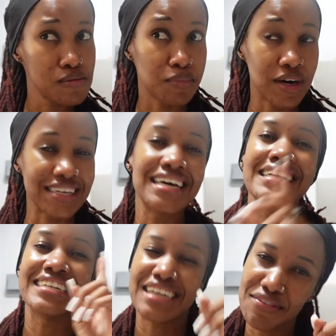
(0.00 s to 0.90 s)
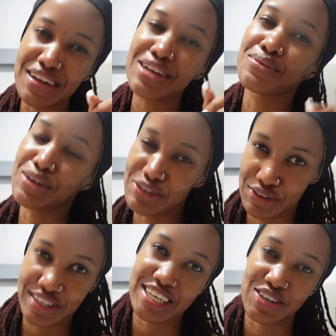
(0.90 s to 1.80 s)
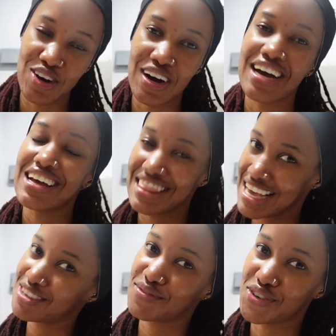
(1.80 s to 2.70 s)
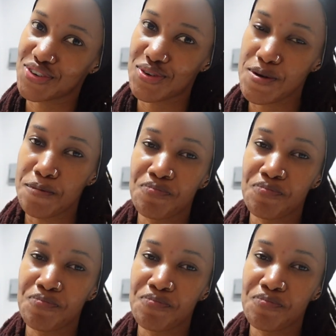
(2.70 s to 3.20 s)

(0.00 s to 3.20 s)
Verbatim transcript: but definitely we're gonna do a TikTok, that's for sure.